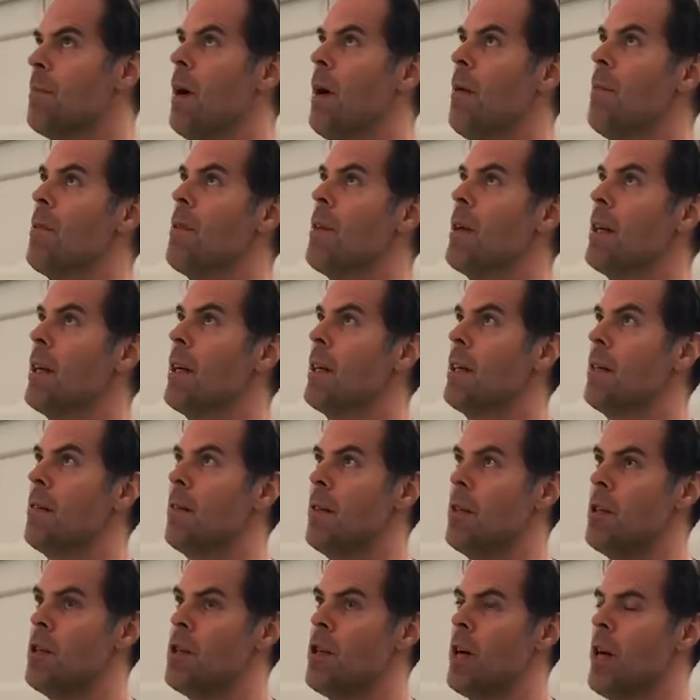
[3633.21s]
I'm thinking of
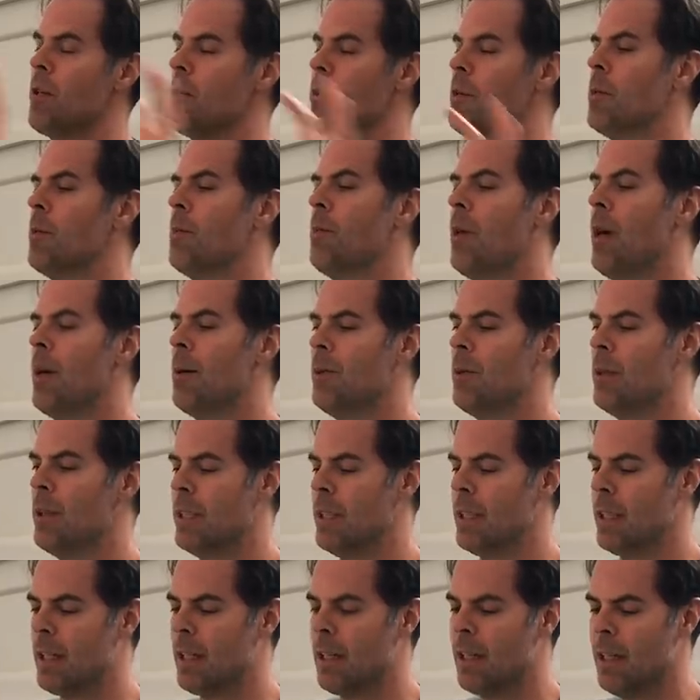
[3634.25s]
the general
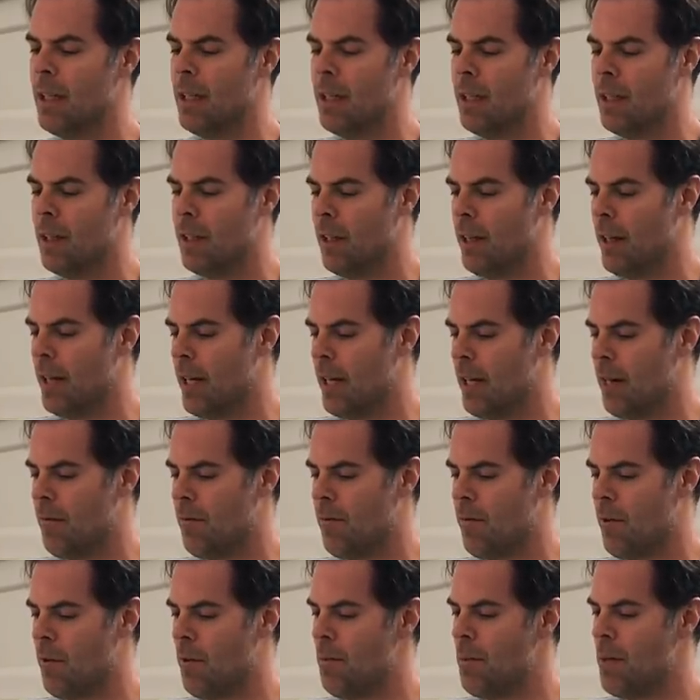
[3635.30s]
public. Like
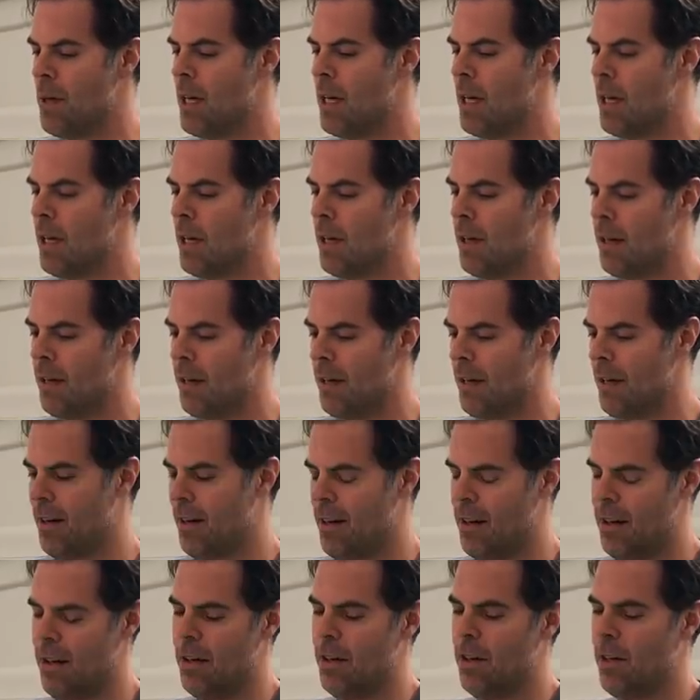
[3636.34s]
for me, uh,
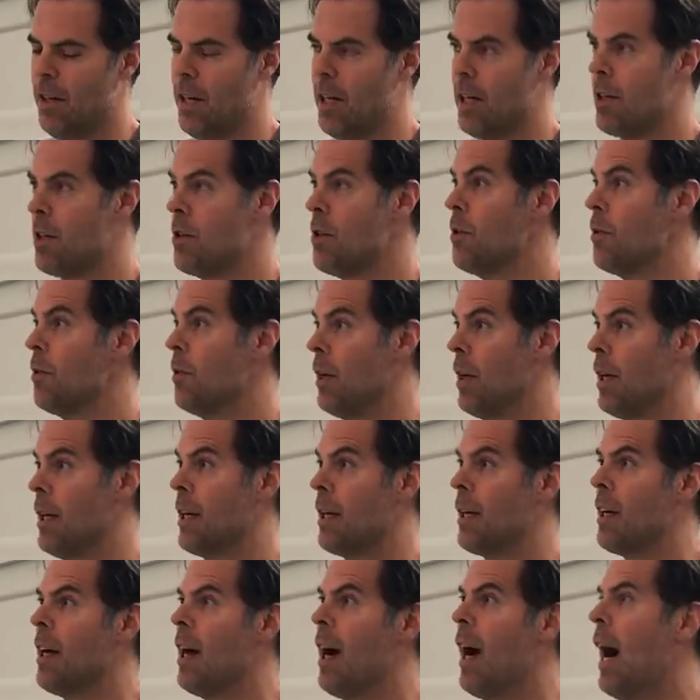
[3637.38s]
like you,
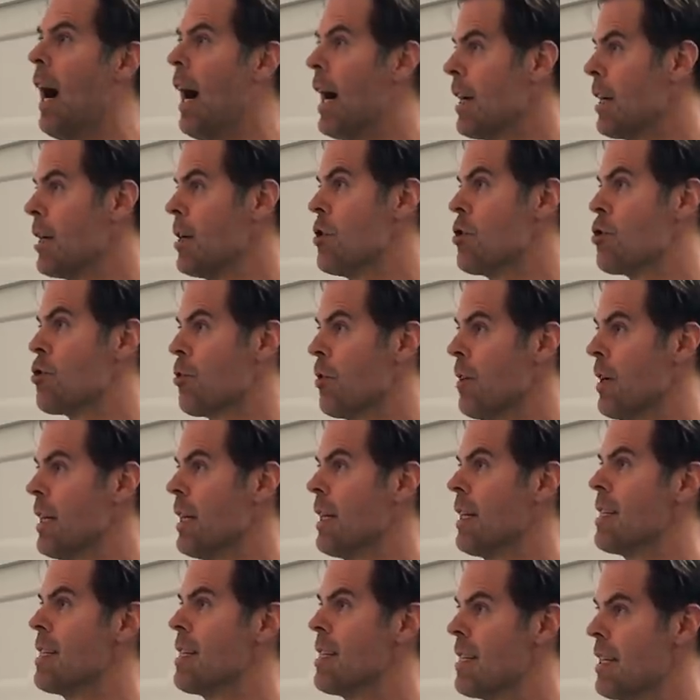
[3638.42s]
like I could
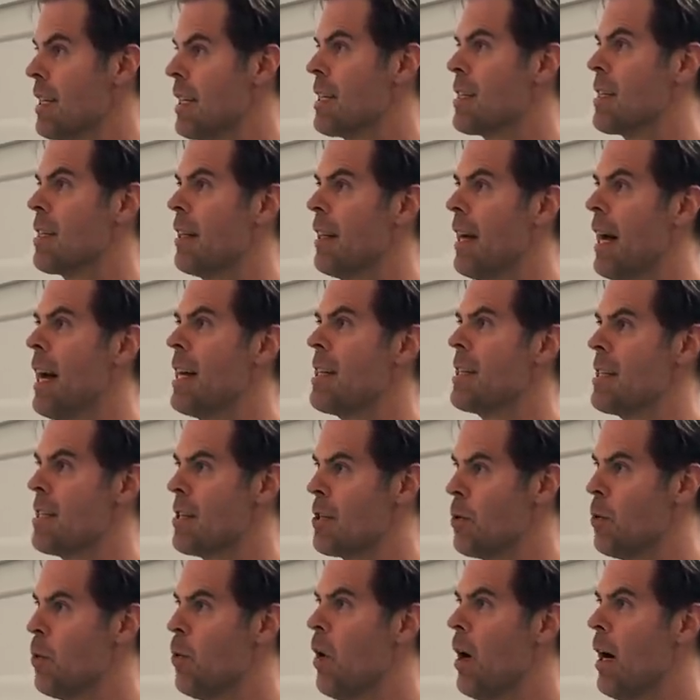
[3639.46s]
drink six glasses
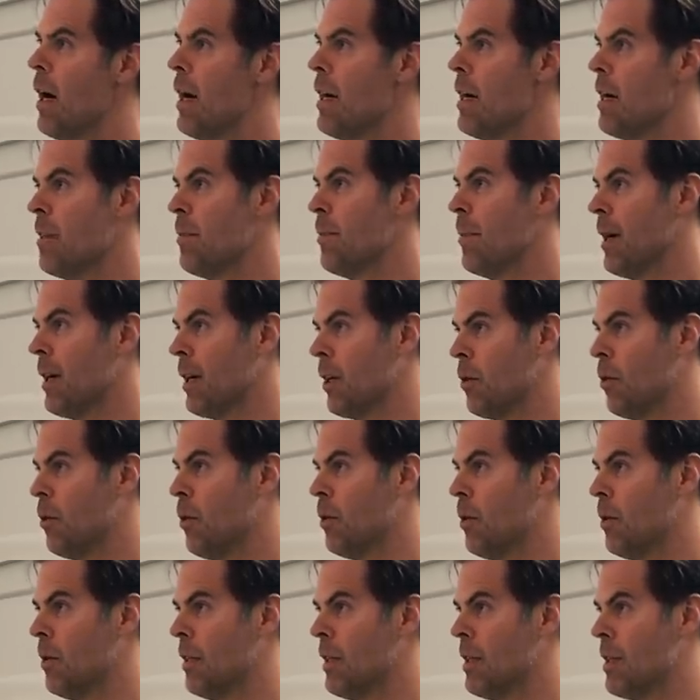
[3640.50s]
of wine, and my
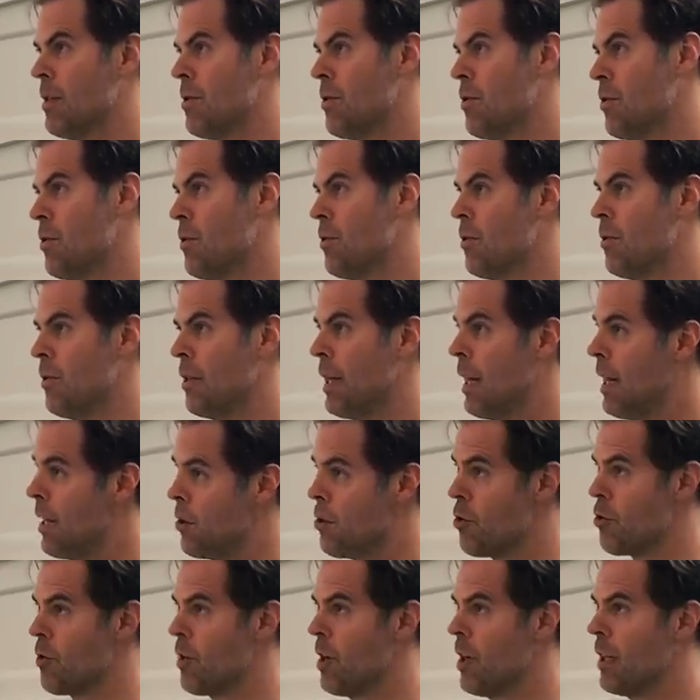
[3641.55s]
goal is to get
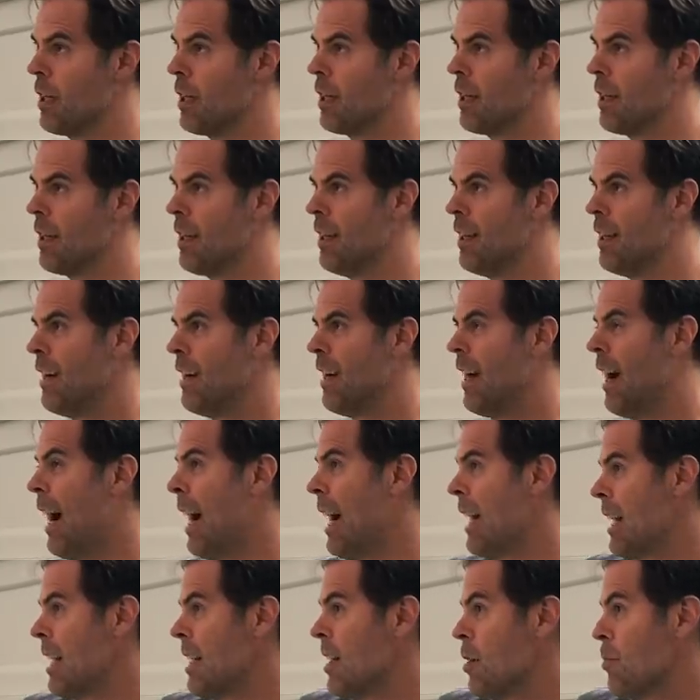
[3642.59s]
drunk.
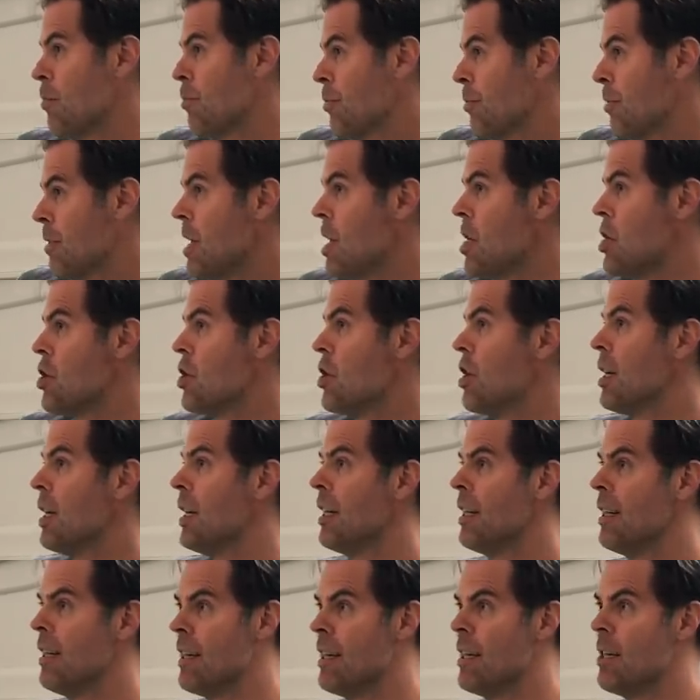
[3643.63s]
I can
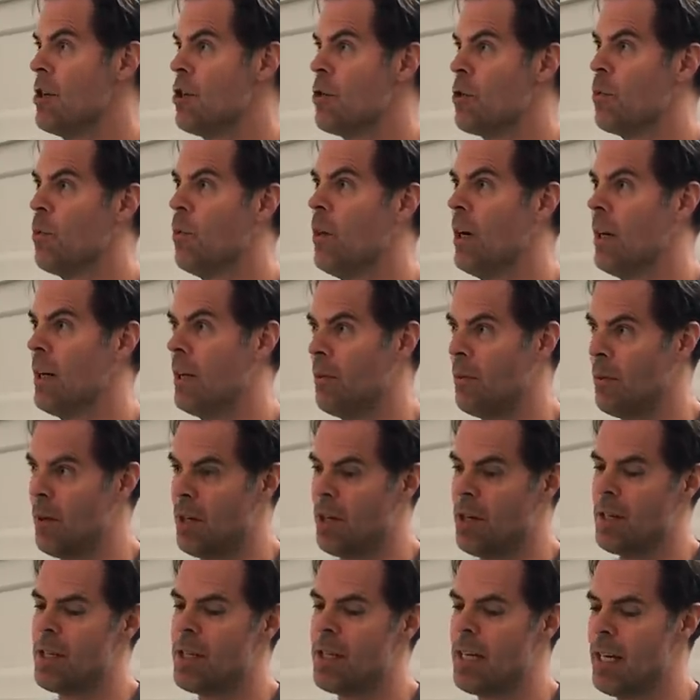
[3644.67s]
appreciate each one. And what
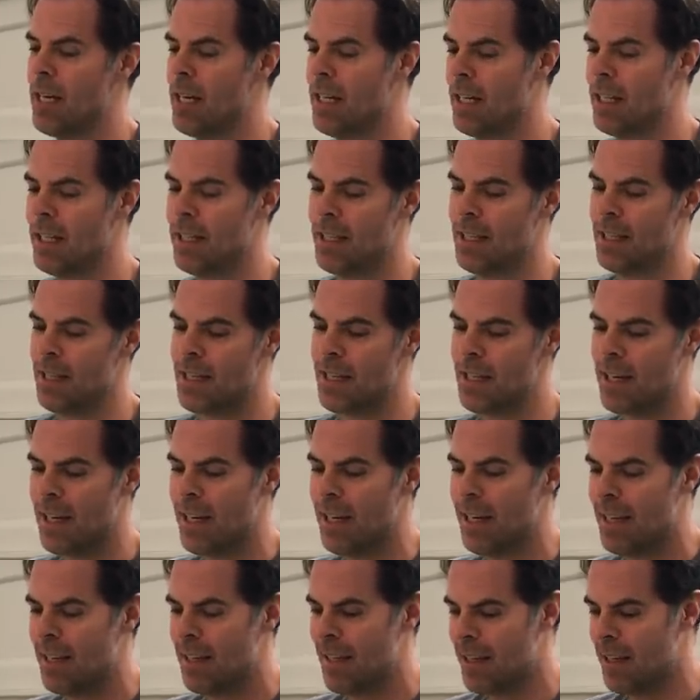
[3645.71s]
you're saying is,
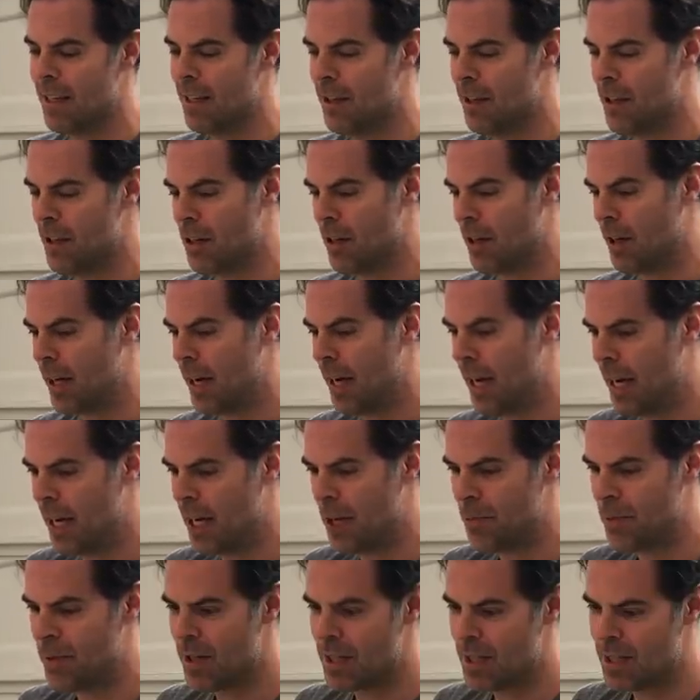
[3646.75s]
you know, your
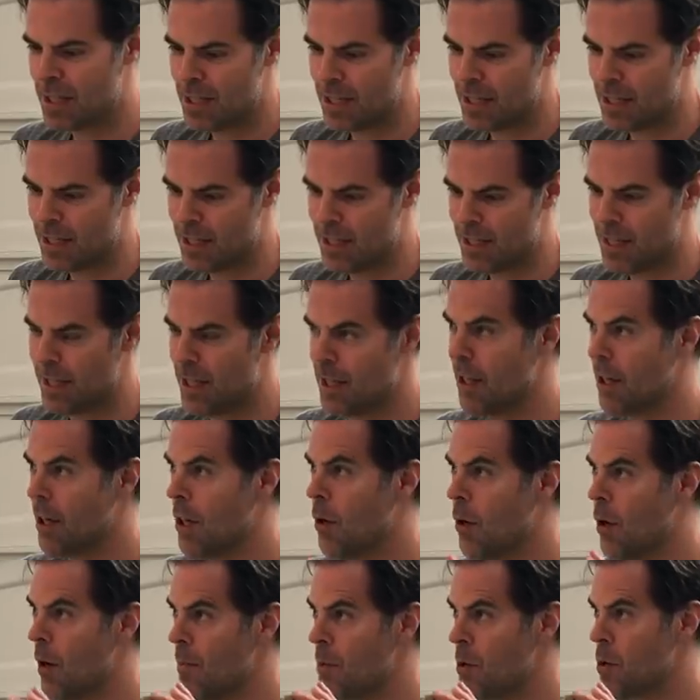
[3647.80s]
cannabis doesn't need to
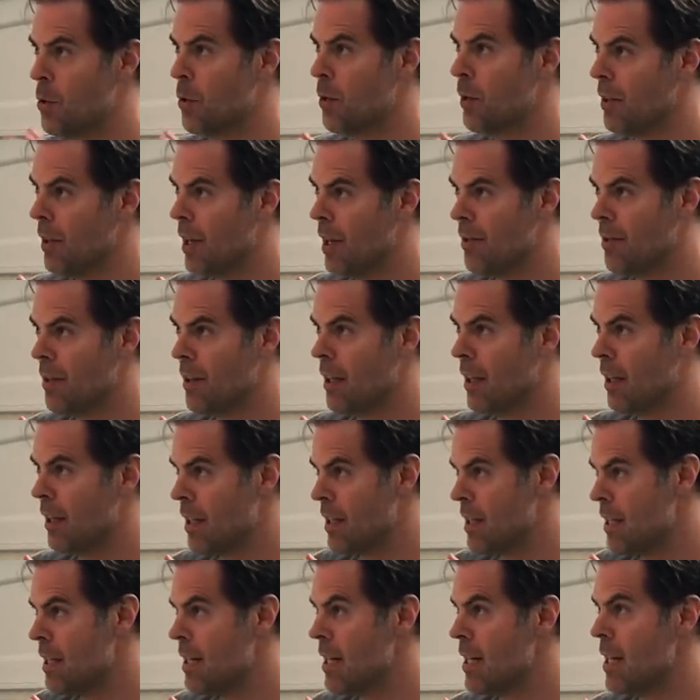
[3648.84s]
go up to 11 on the
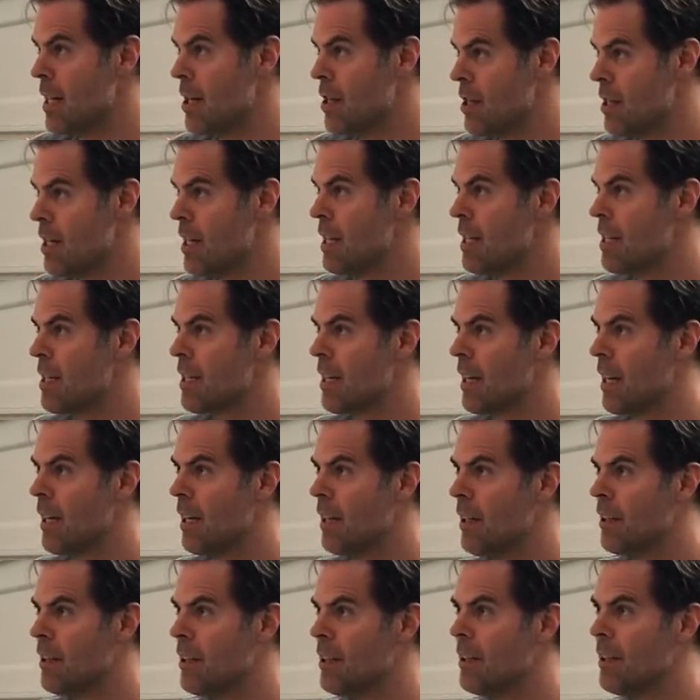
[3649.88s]
THC
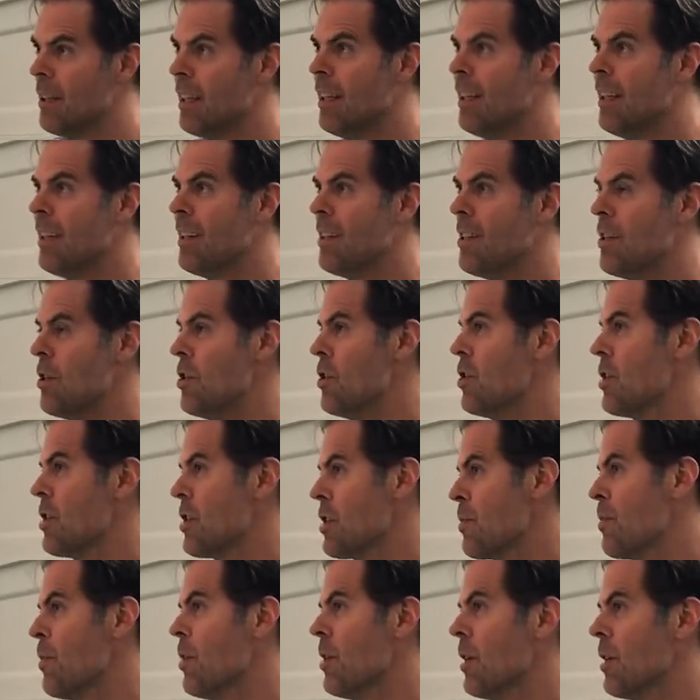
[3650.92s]
scale. You
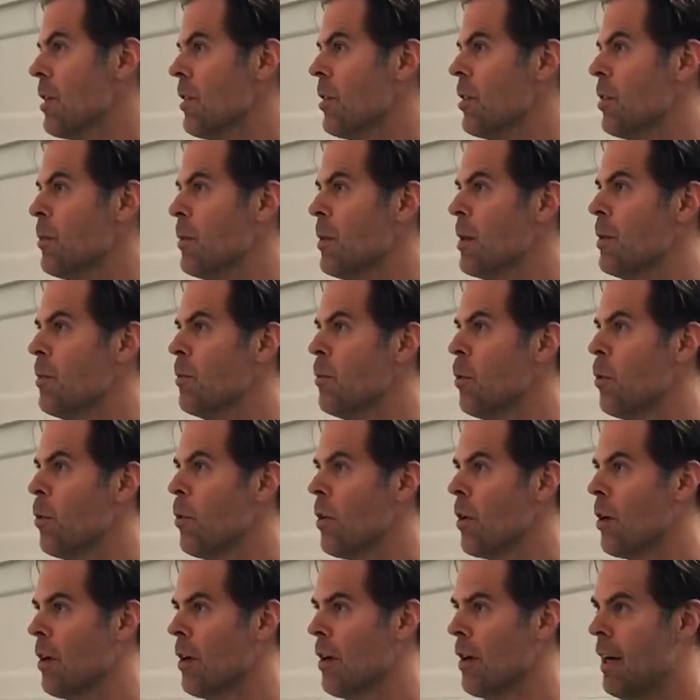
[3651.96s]
just smoke a little bit
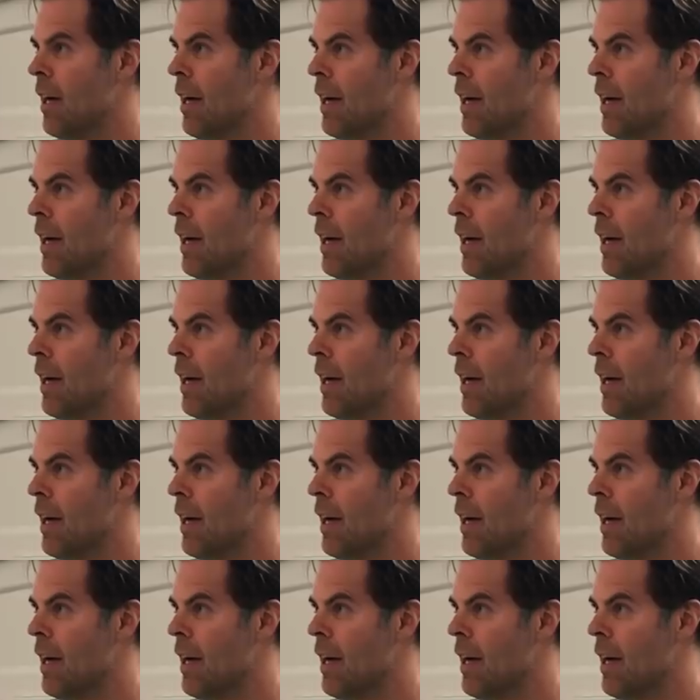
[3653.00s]
more.